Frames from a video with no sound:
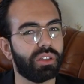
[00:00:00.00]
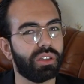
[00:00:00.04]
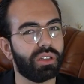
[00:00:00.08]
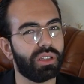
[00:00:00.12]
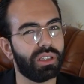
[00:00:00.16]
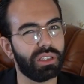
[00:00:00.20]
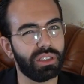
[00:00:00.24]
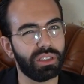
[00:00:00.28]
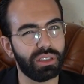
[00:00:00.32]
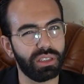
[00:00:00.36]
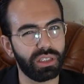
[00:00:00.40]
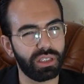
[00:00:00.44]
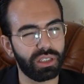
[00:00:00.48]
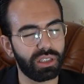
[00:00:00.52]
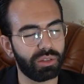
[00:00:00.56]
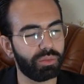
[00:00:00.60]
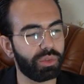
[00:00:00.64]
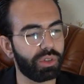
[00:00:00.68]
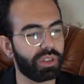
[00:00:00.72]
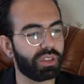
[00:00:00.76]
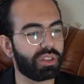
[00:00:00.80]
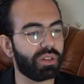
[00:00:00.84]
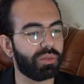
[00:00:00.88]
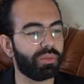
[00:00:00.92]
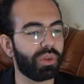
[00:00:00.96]
a little
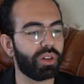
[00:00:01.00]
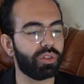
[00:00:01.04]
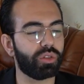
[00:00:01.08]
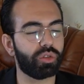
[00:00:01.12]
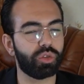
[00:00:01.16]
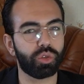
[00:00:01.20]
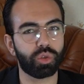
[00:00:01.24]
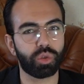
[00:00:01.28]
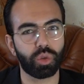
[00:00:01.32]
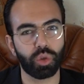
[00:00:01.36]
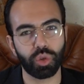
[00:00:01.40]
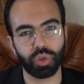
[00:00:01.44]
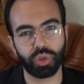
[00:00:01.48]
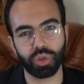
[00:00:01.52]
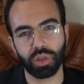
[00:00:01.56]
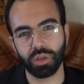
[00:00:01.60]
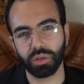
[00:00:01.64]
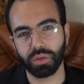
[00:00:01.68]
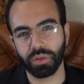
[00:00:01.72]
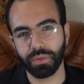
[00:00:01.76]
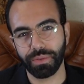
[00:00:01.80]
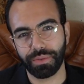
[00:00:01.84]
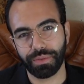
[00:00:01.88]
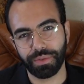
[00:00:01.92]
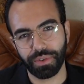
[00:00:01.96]
bit about social
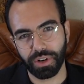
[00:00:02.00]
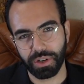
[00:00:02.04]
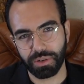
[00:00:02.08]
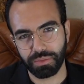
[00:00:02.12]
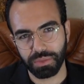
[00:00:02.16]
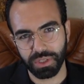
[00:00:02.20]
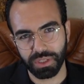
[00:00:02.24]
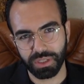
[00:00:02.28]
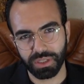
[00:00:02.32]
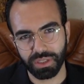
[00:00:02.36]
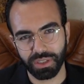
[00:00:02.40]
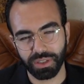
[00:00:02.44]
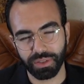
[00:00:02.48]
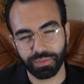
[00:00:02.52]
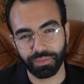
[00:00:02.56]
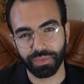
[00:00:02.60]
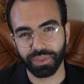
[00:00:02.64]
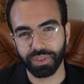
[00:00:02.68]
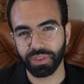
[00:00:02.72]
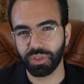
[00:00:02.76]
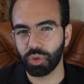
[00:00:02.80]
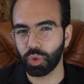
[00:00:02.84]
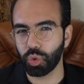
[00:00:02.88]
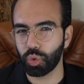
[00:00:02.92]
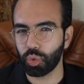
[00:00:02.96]
conformity.
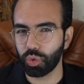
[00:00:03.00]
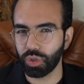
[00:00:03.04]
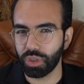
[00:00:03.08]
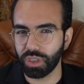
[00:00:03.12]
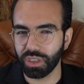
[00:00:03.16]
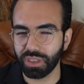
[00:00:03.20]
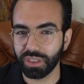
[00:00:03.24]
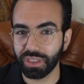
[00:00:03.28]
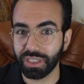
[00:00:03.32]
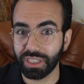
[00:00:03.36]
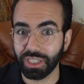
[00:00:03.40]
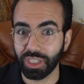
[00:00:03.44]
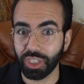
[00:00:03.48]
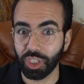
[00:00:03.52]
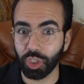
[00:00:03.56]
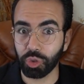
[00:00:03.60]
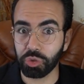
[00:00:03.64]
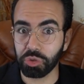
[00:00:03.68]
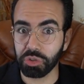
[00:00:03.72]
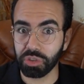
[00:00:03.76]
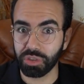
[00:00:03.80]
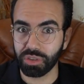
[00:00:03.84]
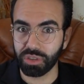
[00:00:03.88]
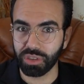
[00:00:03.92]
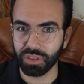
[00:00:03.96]
It's a really
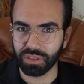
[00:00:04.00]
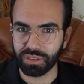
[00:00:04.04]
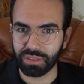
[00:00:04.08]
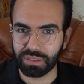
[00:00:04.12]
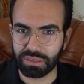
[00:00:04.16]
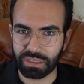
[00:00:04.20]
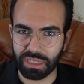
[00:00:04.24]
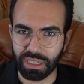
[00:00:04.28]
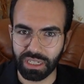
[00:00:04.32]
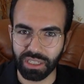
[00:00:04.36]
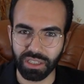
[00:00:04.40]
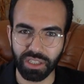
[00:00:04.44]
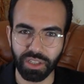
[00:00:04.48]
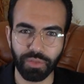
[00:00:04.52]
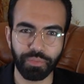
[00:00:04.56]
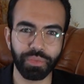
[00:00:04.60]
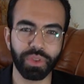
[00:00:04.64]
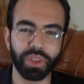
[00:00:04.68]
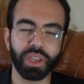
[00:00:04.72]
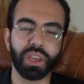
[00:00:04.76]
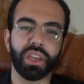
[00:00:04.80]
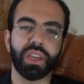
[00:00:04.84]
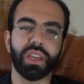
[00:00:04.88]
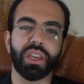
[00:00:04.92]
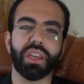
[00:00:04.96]
interesting study,
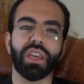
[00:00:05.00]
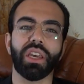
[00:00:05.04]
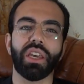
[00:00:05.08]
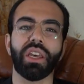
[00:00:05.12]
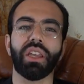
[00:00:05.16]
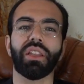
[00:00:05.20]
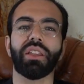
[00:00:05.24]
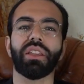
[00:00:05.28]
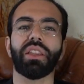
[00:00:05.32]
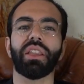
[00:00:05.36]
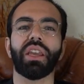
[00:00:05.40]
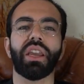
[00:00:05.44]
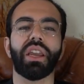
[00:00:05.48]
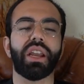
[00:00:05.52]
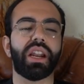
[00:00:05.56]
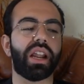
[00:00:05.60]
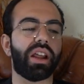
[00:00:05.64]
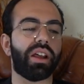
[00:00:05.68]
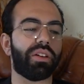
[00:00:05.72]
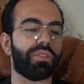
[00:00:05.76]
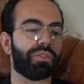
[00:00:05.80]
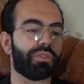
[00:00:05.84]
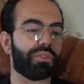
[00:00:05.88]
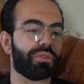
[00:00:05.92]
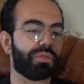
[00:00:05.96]
and there
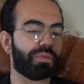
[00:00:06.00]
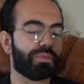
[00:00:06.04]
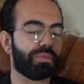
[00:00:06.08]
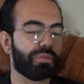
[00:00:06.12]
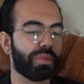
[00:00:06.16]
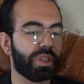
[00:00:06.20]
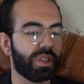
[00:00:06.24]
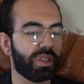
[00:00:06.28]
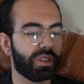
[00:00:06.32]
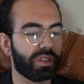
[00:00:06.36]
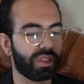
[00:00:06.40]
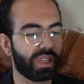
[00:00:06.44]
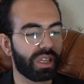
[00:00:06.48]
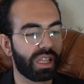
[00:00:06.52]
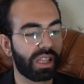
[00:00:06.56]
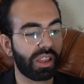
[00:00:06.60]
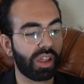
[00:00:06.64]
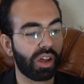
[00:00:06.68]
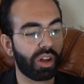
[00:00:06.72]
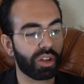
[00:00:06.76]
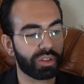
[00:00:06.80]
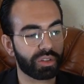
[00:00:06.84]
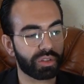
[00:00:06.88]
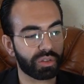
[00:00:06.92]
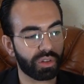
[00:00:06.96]
have been
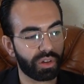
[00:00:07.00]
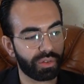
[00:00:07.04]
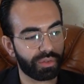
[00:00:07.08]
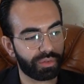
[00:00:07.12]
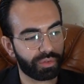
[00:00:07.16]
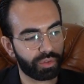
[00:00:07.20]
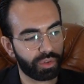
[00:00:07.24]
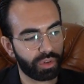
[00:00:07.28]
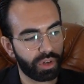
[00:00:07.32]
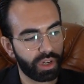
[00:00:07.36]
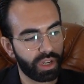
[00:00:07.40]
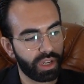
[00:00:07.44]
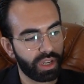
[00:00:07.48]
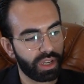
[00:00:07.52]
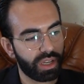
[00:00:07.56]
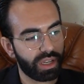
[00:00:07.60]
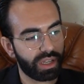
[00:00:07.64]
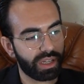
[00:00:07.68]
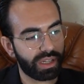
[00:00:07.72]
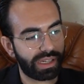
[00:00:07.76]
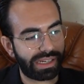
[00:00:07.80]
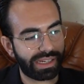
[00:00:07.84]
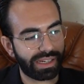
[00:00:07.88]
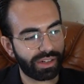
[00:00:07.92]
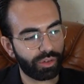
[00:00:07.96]
lots of
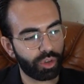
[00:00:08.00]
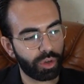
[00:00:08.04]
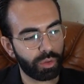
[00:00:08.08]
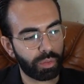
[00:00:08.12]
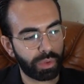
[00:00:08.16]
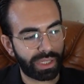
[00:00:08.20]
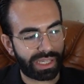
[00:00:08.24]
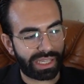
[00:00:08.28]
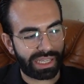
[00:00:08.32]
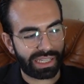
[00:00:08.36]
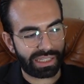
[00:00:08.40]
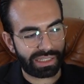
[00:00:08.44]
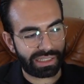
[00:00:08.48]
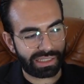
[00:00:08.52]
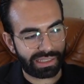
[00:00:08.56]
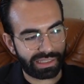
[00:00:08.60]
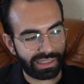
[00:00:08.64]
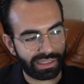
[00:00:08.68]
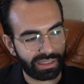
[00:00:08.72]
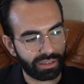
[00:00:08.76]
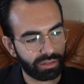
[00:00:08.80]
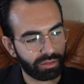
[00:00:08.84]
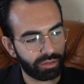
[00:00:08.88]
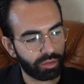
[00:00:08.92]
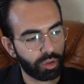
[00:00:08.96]

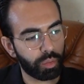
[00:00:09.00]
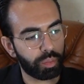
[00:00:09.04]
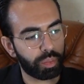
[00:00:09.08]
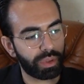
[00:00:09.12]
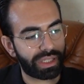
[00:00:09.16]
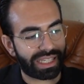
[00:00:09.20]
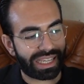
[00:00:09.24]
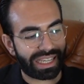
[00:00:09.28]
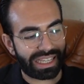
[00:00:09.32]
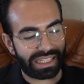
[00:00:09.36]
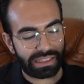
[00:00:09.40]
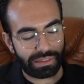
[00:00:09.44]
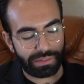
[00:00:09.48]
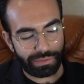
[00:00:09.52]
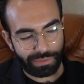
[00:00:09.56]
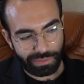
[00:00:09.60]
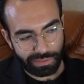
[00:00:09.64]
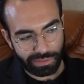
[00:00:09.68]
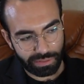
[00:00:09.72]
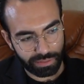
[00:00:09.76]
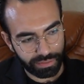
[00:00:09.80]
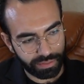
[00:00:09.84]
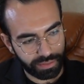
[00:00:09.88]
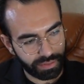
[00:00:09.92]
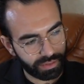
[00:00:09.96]

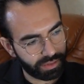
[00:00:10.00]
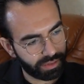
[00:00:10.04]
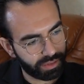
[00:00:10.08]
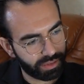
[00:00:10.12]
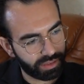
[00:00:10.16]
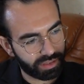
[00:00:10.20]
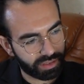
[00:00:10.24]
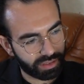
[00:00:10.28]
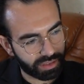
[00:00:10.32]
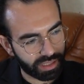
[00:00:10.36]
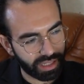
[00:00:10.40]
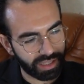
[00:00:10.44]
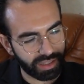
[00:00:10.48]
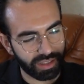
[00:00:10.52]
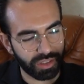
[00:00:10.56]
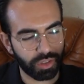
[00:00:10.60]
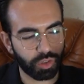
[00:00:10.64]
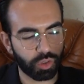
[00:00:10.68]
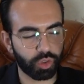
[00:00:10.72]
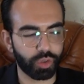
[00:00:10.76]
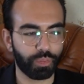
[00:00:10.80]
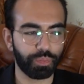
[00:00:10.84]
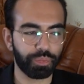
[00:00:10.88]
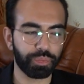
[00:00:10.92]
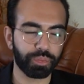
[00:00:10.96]
replicative
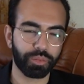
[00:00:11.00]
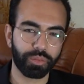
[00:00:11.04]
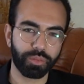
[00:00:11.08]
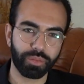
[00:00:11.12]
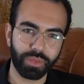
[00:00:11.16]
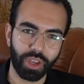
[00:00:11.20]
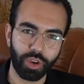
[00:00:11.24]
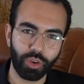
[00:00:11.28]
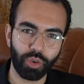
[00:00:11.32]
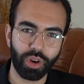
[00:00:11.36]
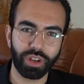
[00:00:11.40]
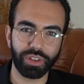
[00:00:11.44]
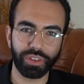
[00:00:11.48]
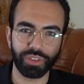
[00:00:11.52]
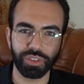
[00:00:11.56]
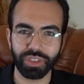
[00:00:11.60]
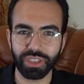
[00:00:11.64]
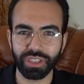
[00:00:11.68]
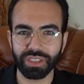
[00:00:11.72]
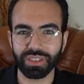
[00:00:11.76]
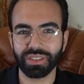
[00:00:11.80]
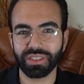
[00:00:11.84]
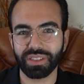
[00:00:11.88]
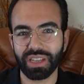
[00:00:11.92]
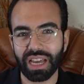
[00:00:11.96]
studies around
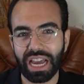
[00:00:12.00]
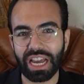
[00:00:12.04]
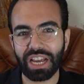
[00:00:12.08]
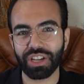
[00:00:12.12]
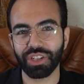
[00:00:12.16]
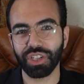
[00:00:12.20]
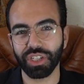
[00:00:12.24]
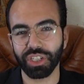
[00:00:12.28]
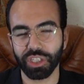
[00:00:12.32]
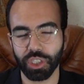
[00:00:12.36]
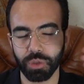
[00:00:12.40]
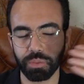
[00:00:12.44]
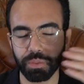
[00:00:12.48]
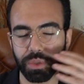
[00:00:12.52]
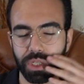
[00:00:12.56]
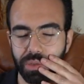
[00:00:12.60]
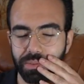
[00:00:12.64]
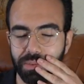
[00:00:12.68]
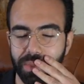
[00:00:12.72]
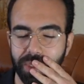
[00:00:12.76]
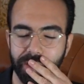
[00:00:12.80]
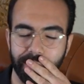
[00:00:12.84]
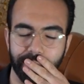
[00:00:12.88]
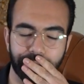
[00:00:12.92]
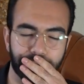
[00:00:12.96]
this Asch
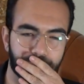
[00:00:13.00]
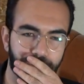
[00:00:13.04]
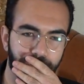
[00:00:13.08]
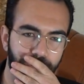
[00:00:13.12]
experiment,